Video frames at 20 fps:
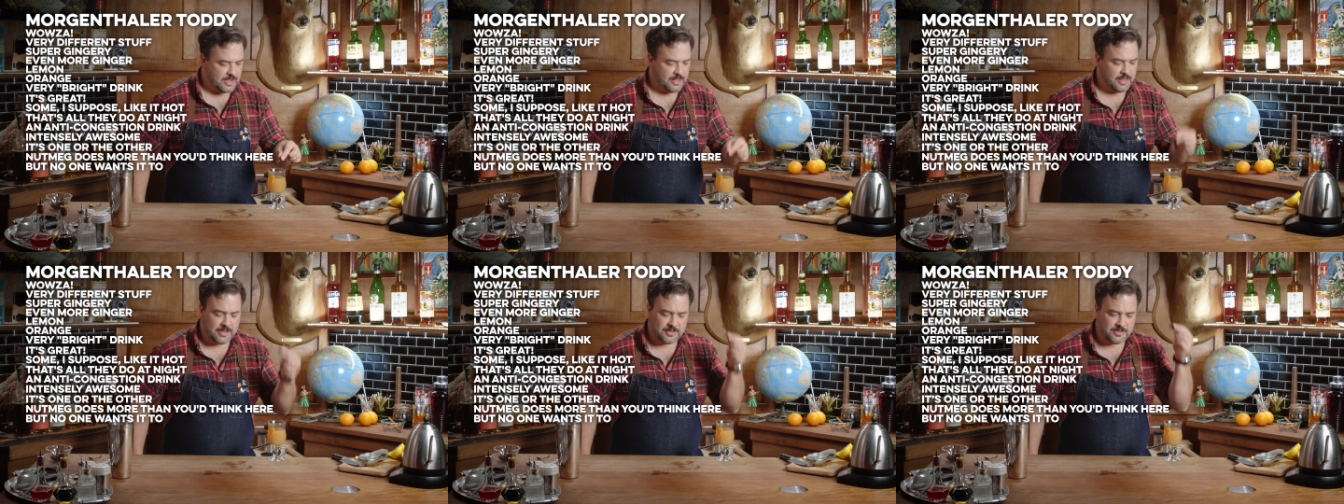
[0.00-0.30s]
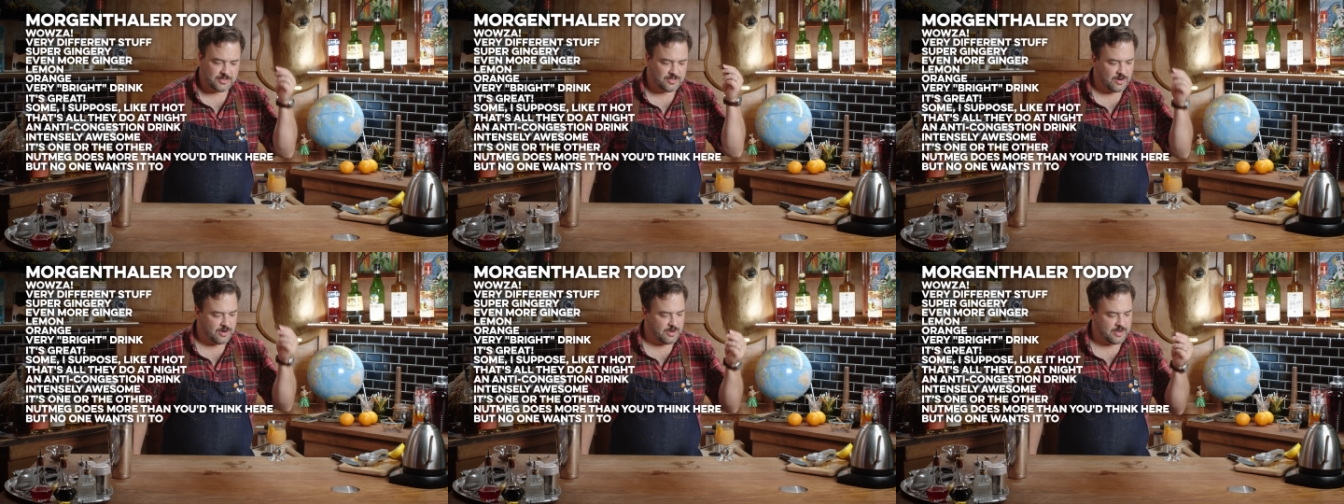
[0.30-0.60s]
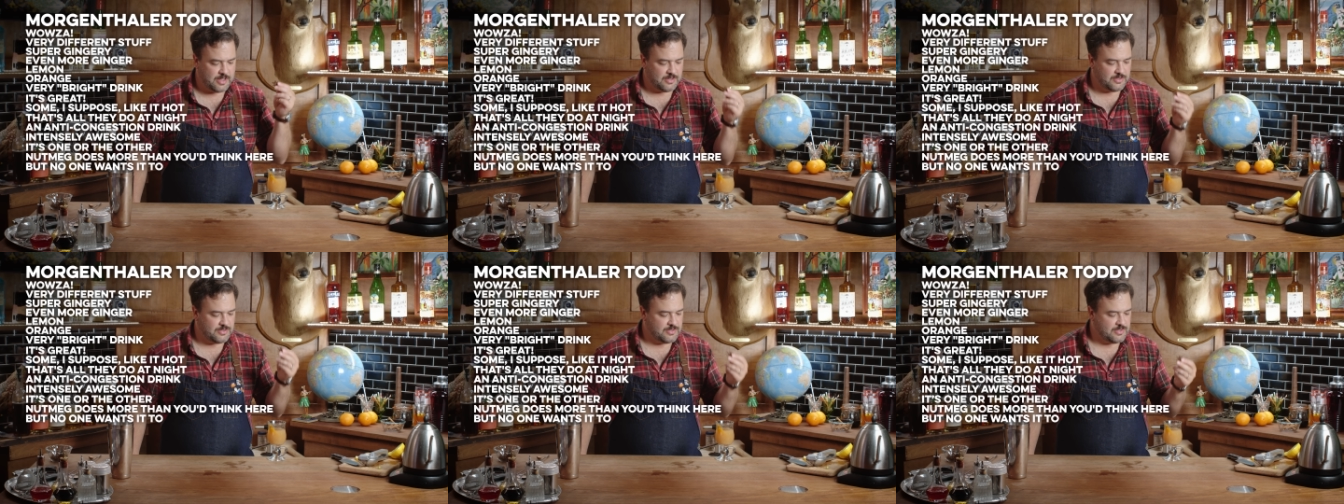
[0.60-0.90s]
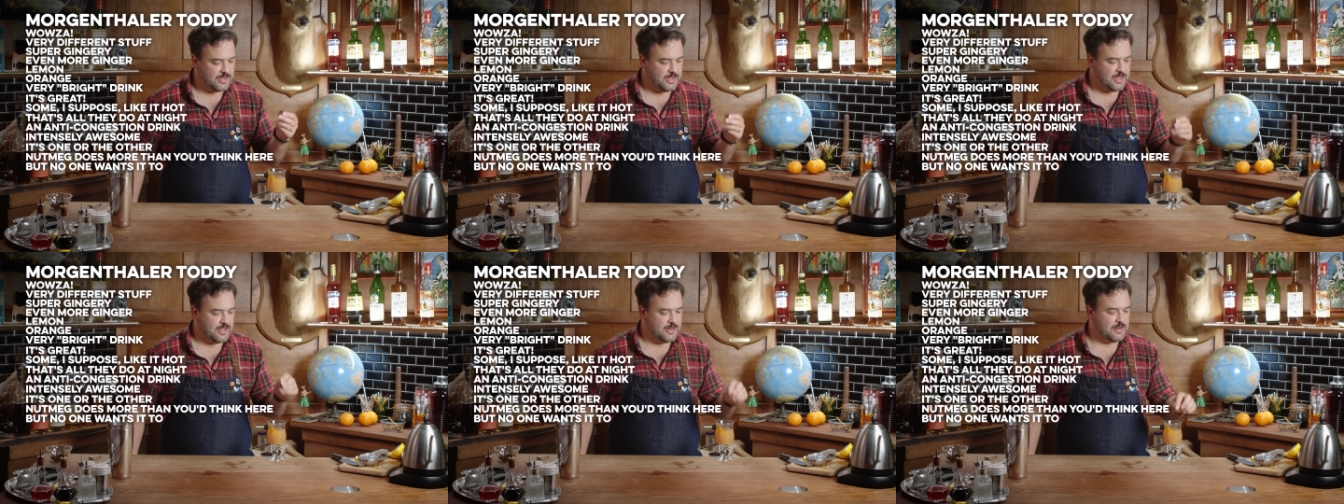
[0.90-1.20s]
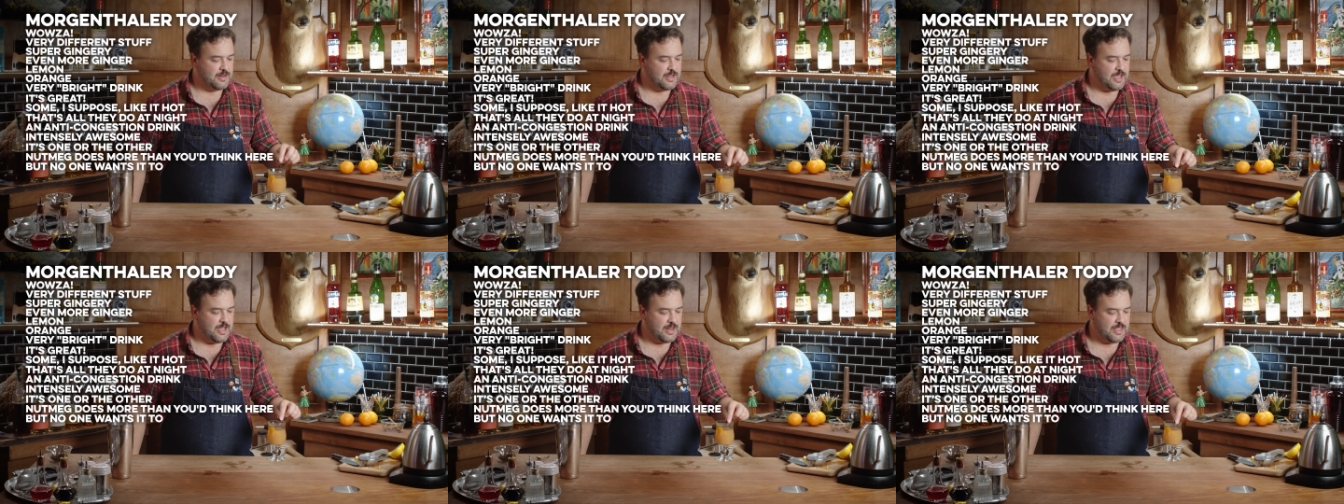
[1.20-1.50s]
I like star anise
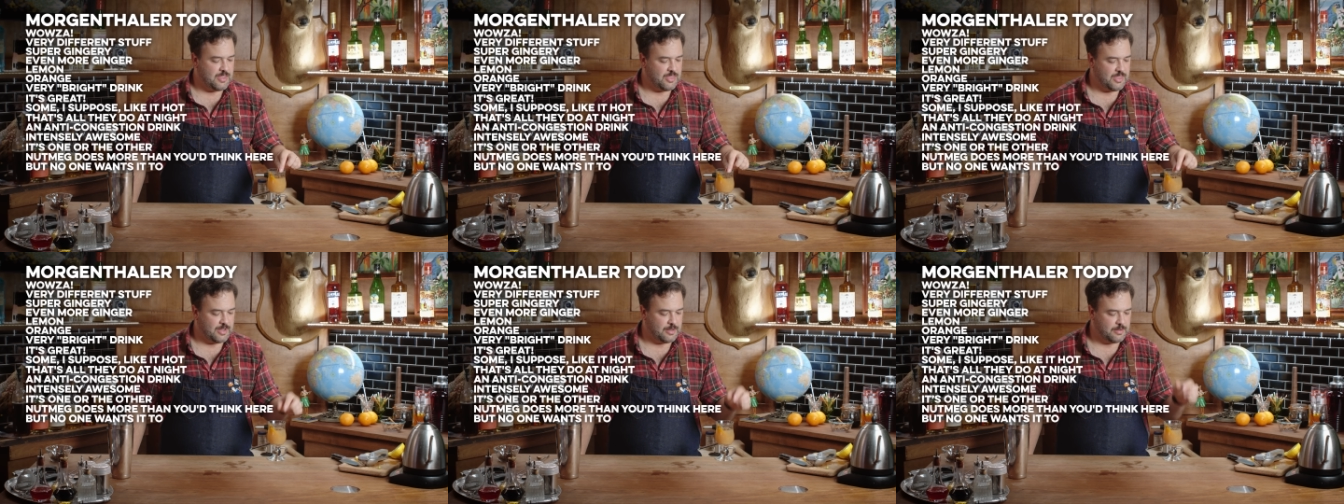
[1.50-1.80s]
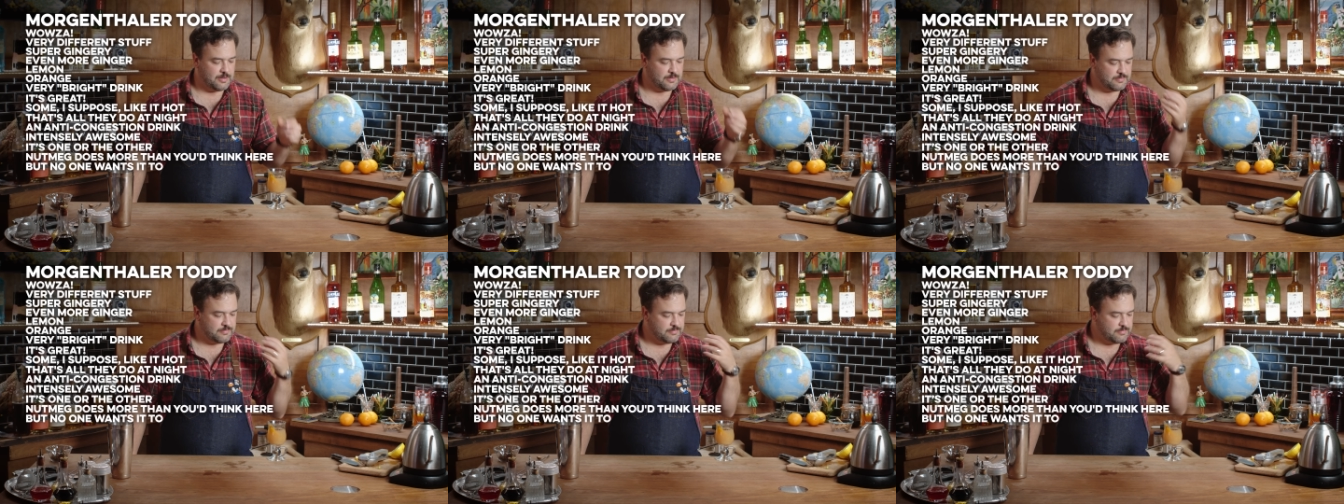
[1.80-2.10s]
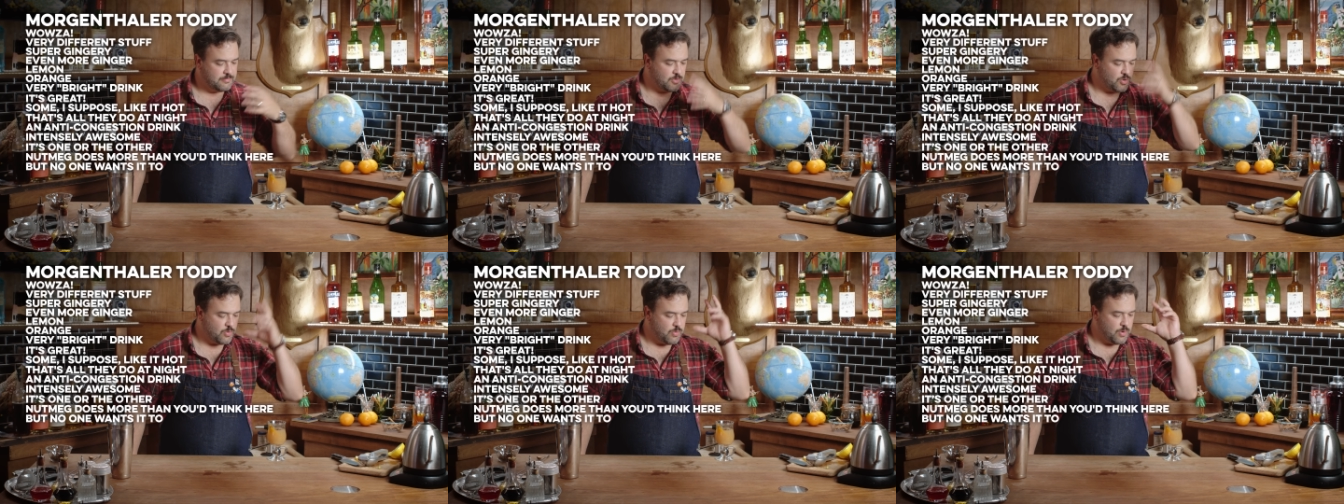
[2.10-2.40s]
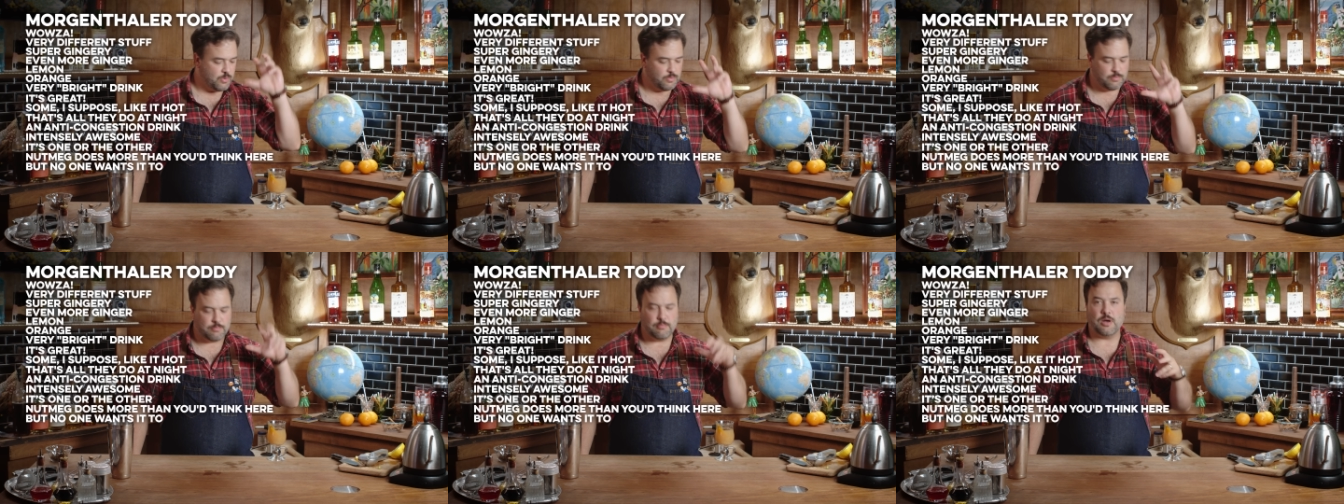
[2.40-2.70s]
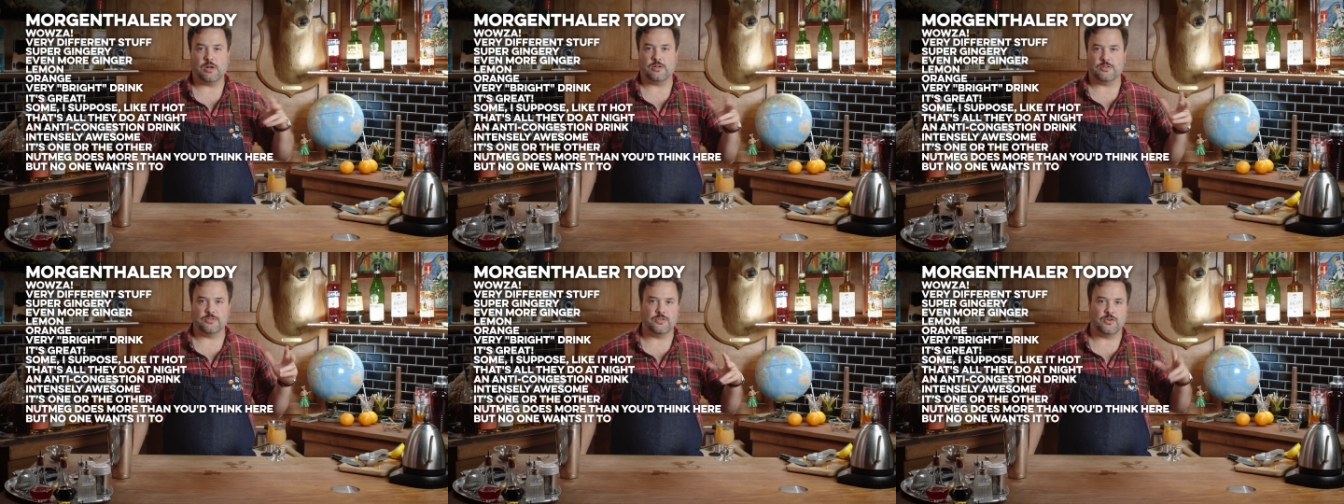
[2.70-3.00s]
in anything, quote,
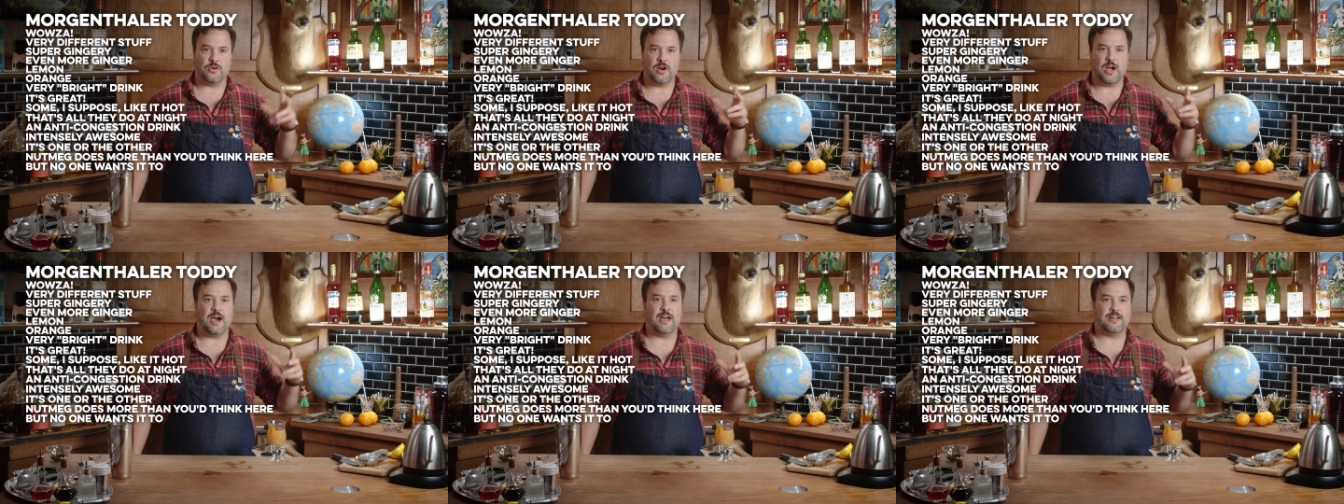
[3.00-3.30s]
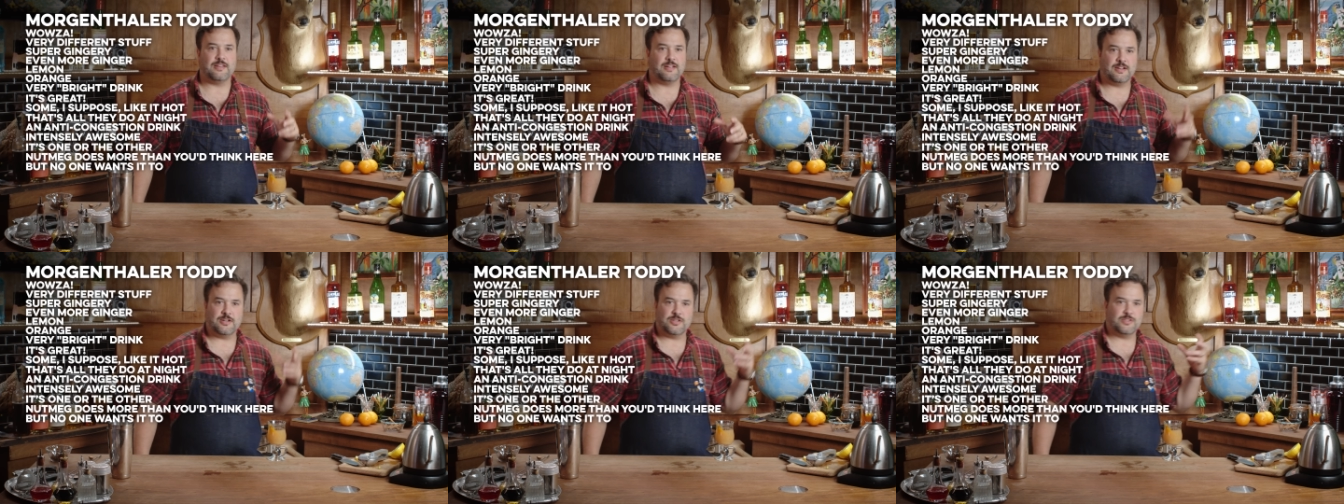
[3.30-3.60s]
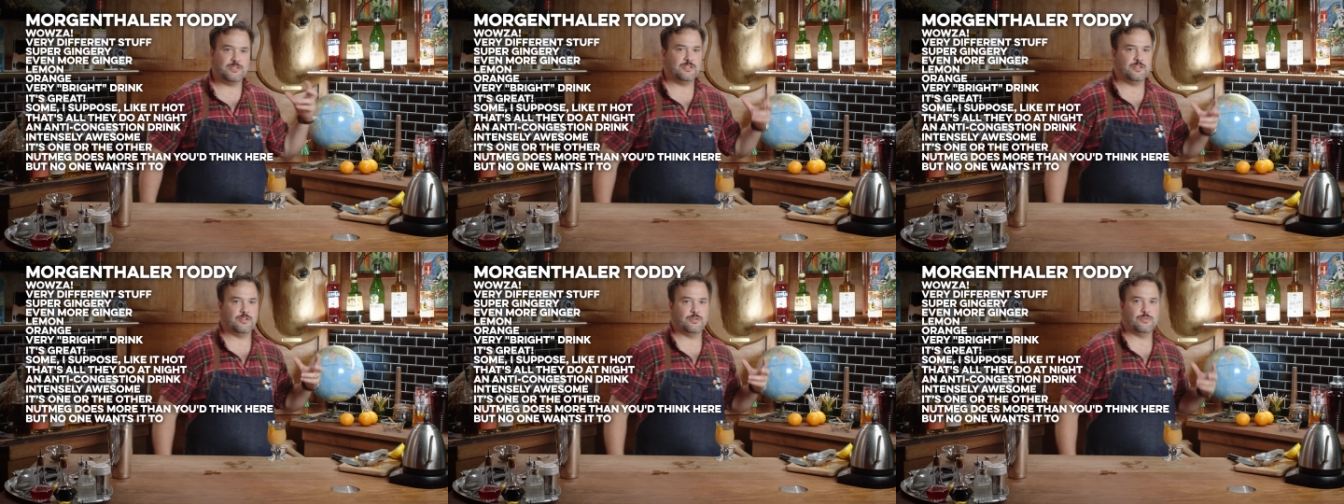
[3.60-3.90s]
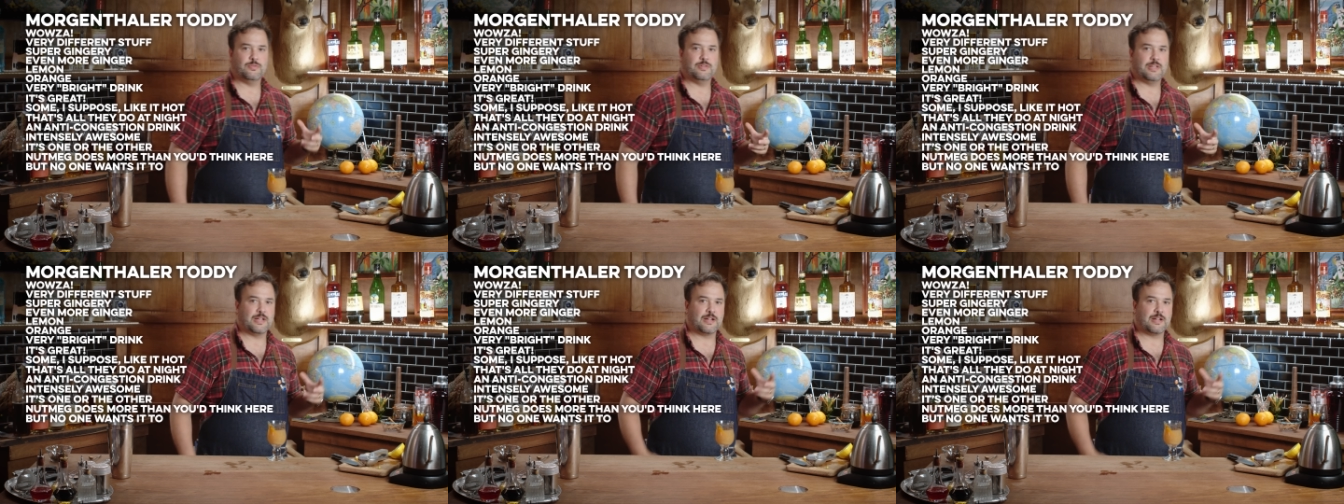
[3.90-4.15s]
mulled or hot. I just do.